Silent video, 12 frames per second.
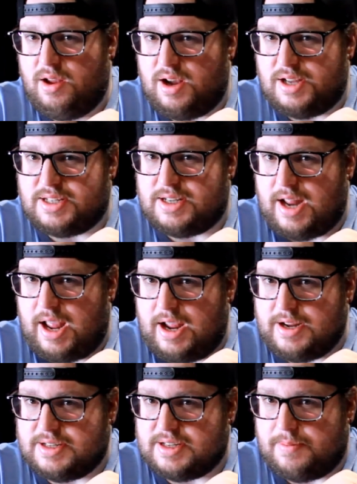a
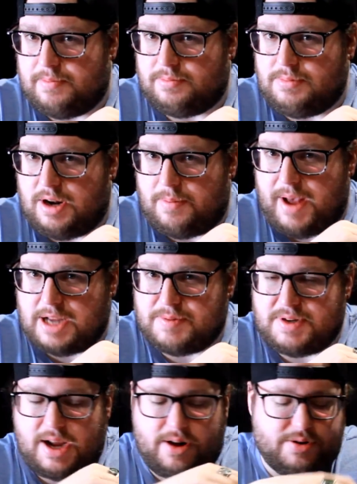steak and some, mashed
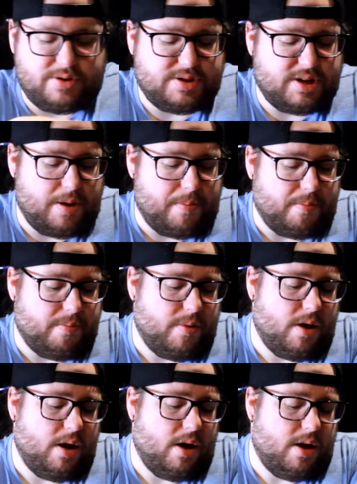potatoes or something.
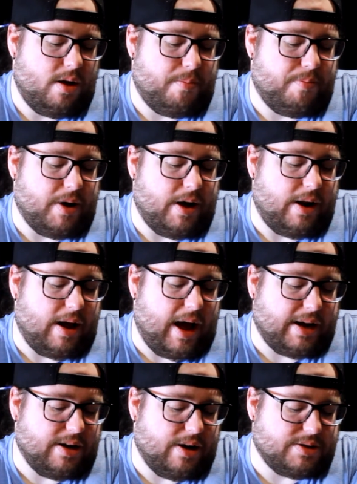But I
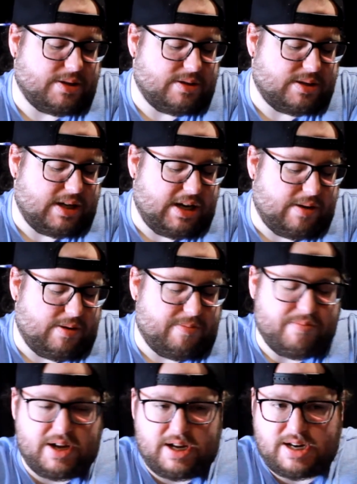could also see
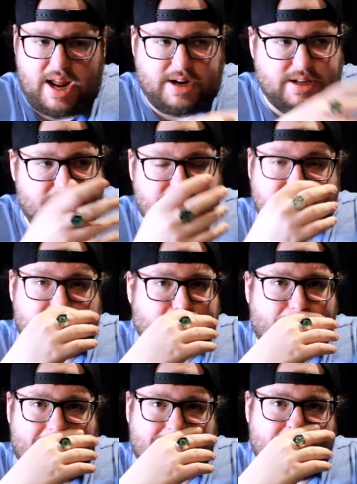me taking like a
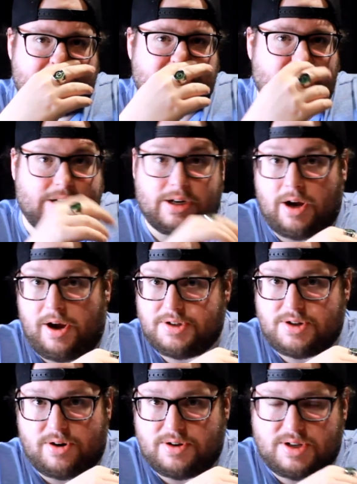6-pack of this to like a
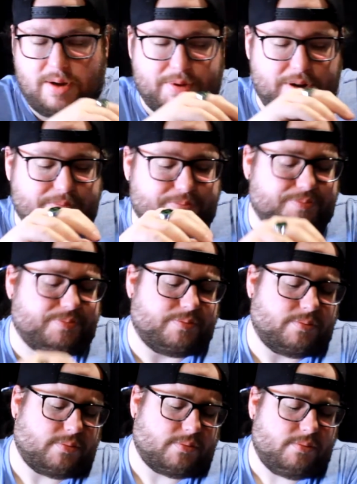concert or something,
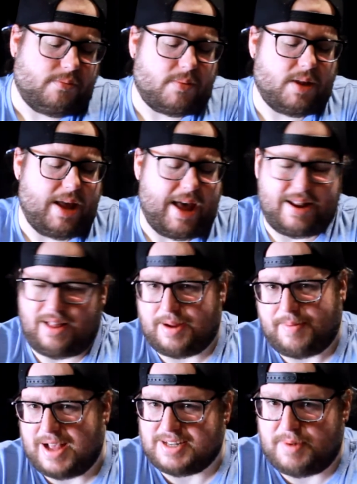and like
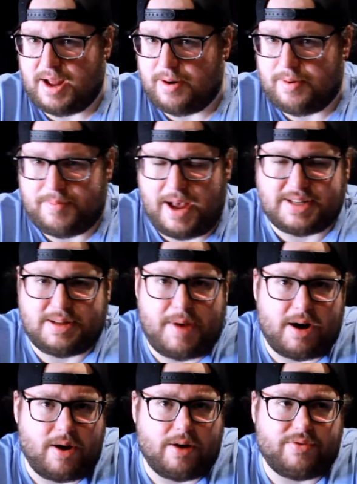passing them
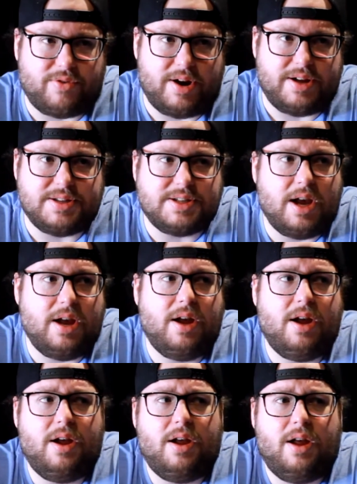out around friends.
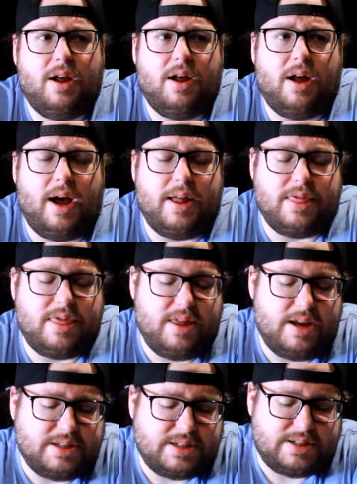
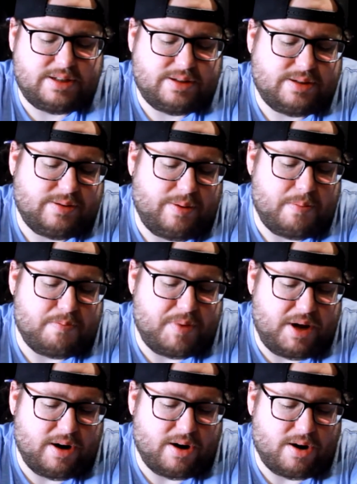This
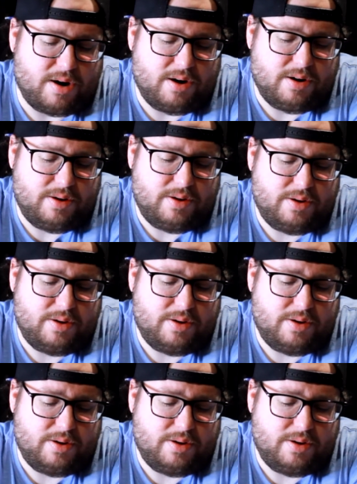beer,